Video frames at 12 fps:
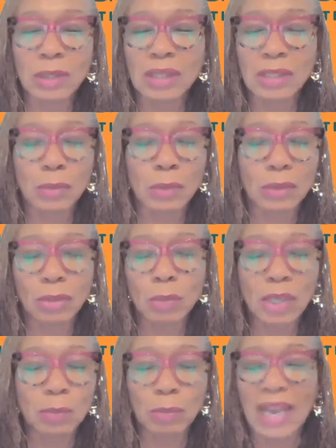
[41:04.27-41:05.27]
with this with
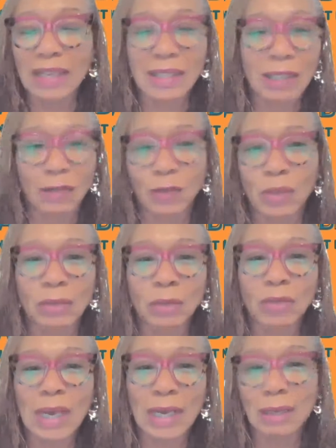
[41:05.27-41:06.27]
too much Black stuff.
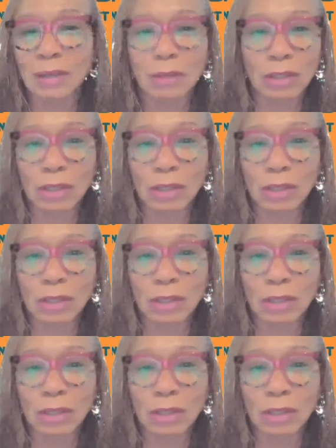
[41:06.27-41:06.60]
We got to,